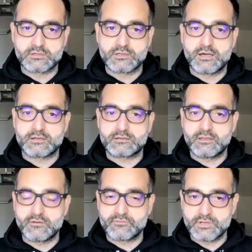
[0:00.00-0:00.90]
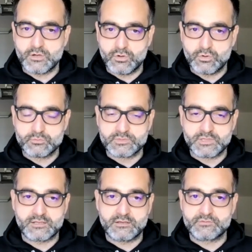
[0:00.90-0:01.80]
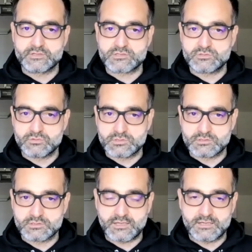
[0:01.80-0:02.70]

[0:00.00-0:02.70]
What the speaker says: Not every home, not every student